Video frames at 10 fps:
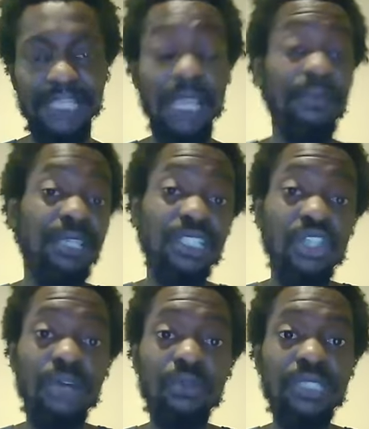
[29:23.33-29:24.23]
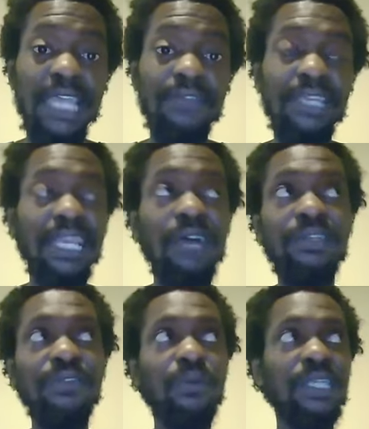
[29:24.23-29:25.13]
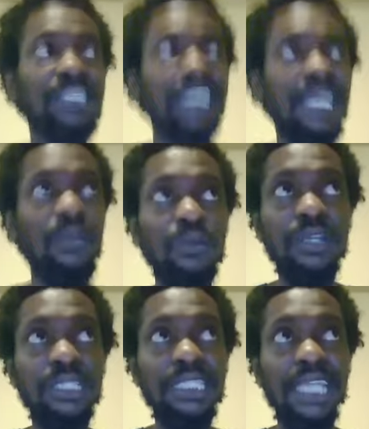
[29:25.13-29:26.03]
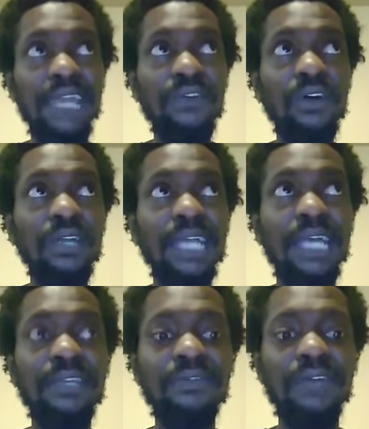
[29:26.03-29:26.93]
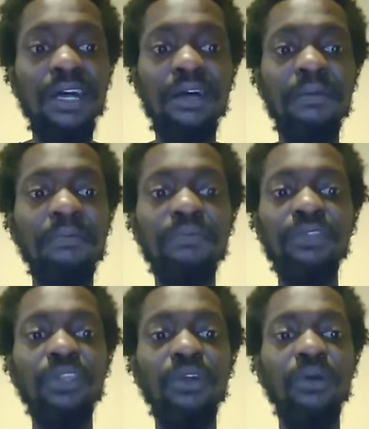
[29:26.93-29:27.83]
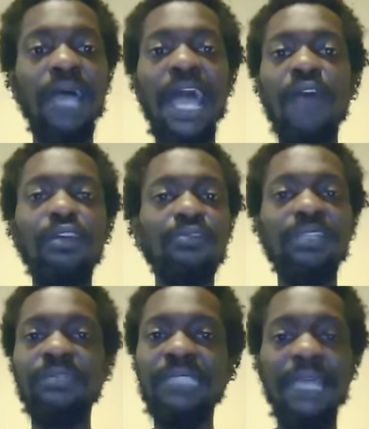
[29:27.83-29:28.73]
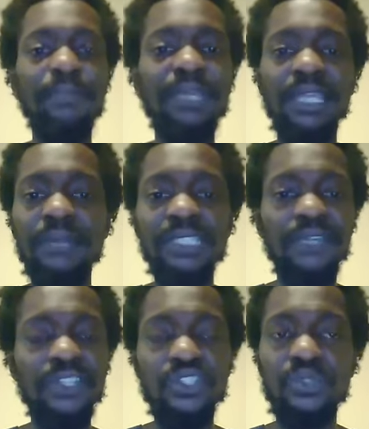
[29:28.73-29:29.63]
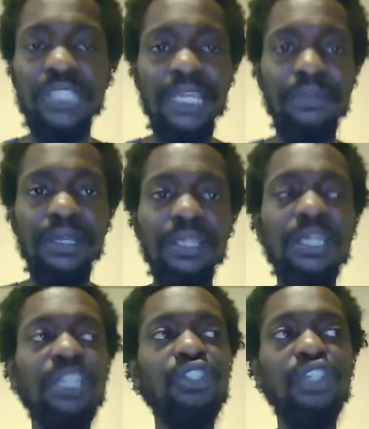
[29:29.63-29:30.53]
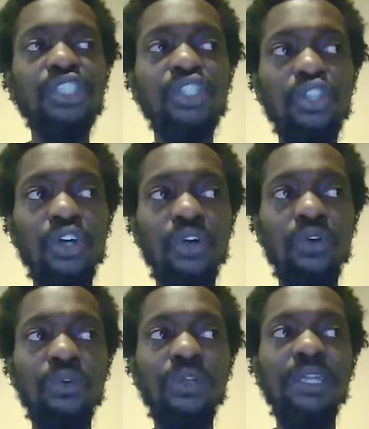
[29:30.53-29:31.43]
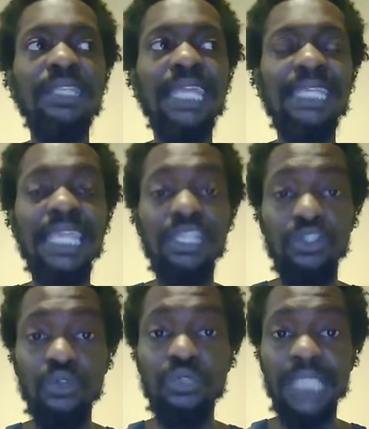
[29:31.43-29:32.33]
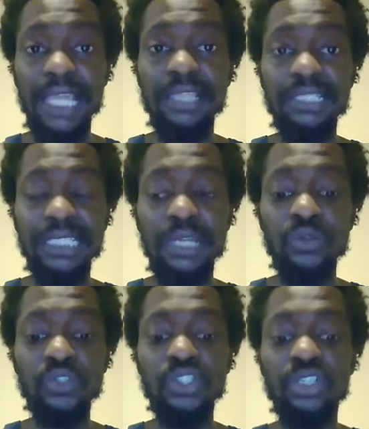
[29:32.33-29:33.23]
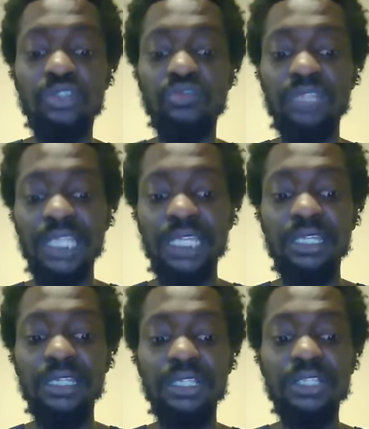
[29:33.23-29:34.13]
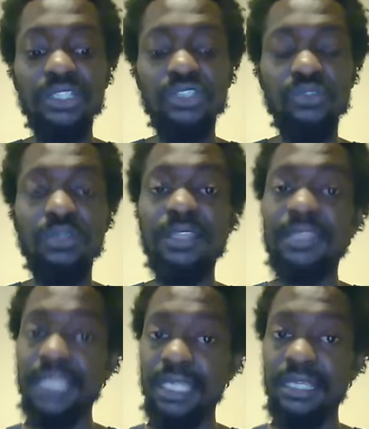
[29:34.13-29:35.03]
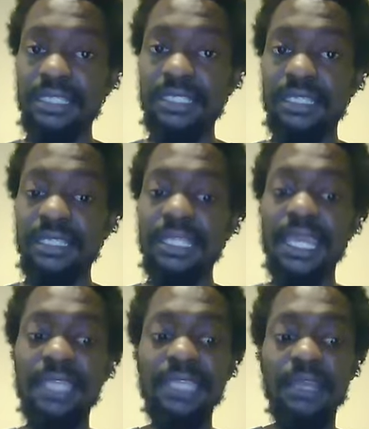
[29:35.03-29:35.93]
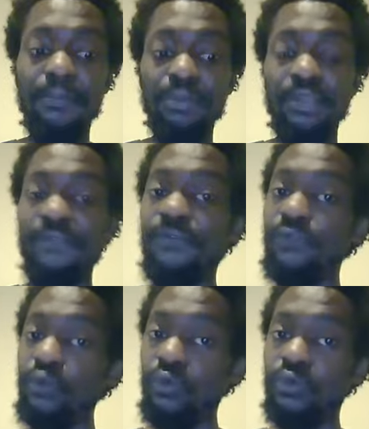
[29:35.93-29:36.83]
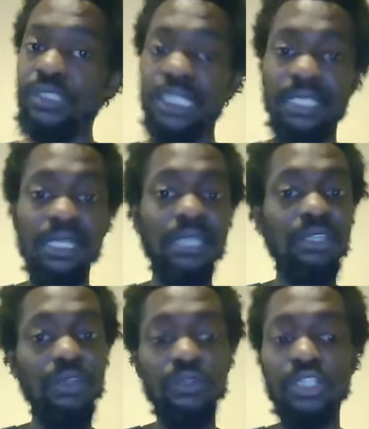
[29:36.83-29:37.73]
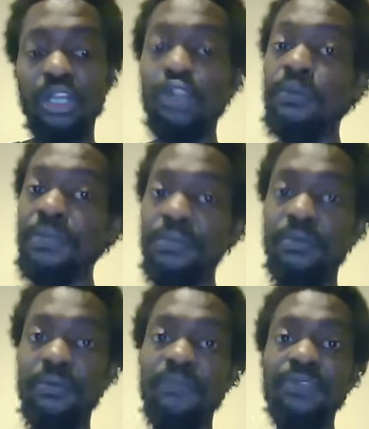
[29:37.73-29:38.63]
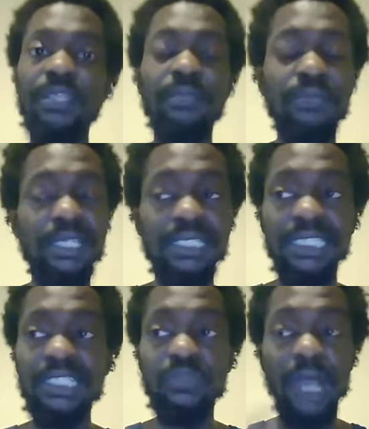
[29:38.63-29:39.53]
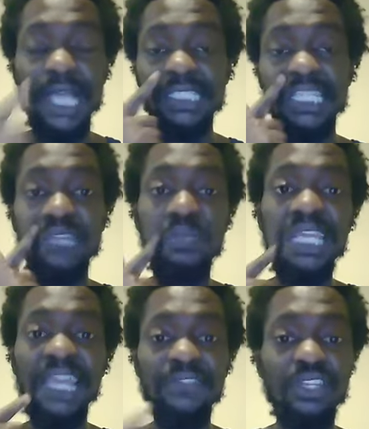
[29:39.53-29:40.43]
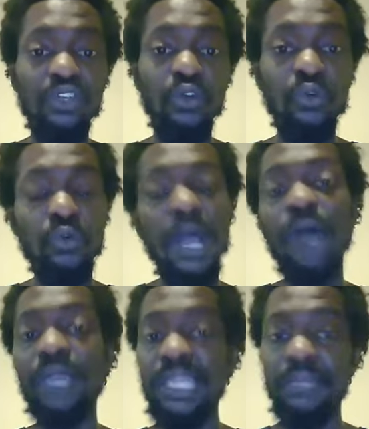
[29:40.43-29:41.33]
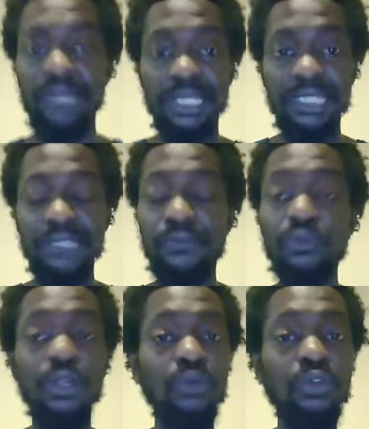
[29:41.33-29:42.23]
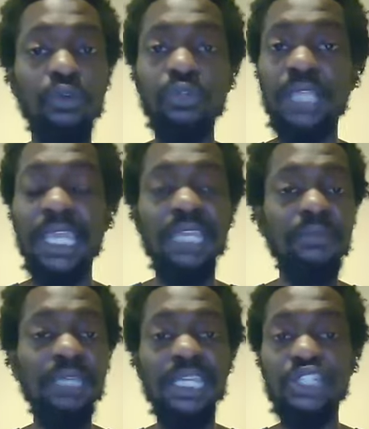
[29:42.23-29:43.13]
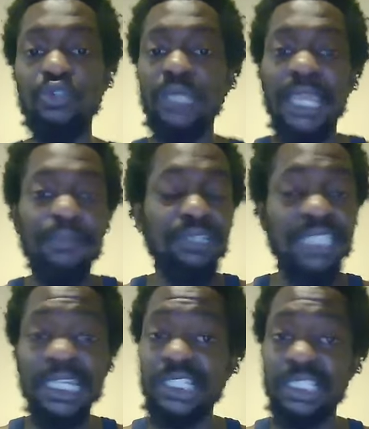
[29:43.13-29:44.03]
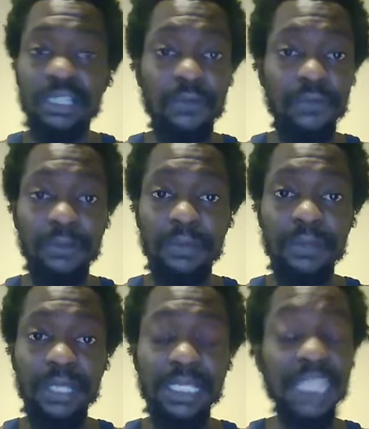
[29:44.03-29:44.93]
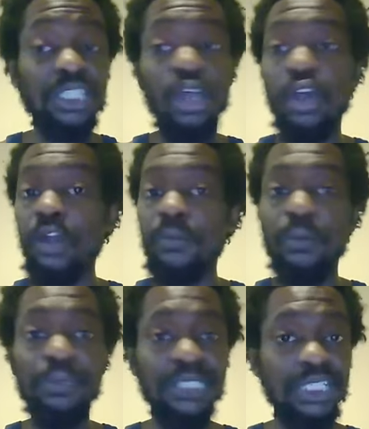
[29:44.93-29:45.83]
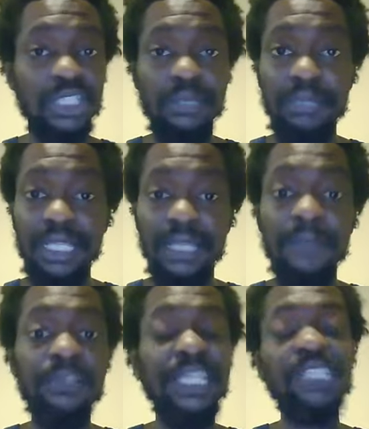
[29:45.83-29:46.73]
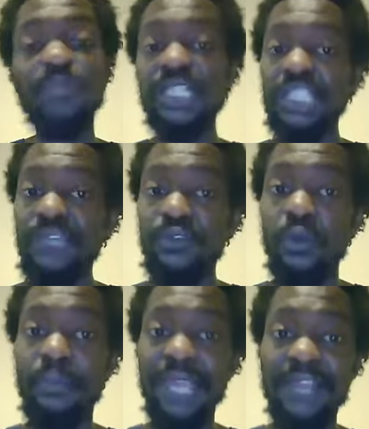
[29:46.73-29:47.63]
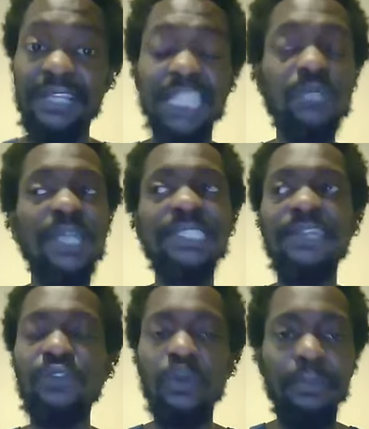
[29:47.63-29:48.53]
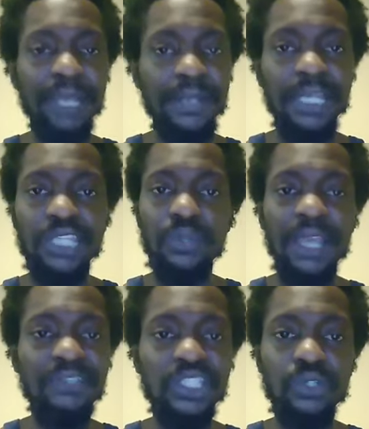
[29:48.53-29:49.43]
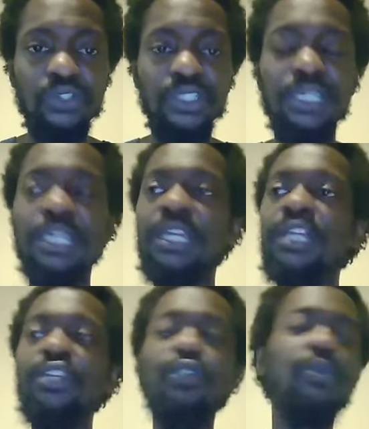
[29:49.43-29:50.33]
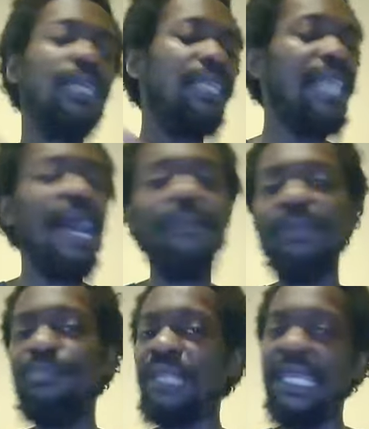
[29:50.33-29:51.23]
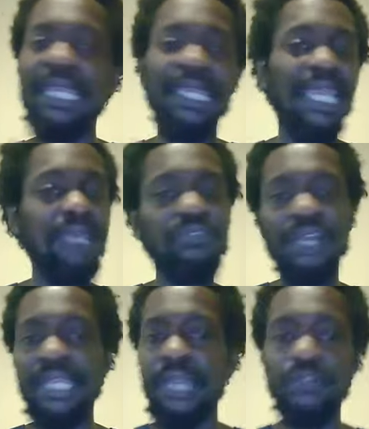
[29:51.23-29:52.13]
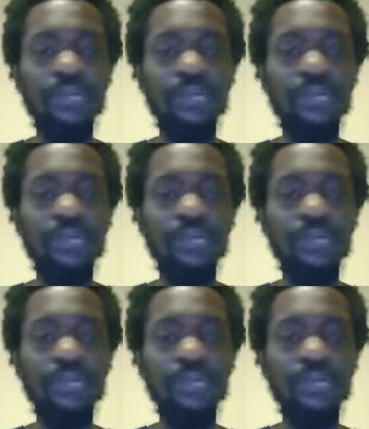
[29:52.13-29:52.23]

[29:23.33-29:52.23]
Because almost every, and I don't even want to say that word because they have all kind of, algorithms that pick up stuff that you say. But just know that they use HeLa cells to create certain things that are put in foods and, you know, to hurt people. Because this is why I say we have to know who our enemy is. If you don't know who your enemy is, you can't protect yourself from them. That's a horrible position to be in. Especially if you're a parent. That's why I say if you're a parent and you have children, You cannot be playing games right now.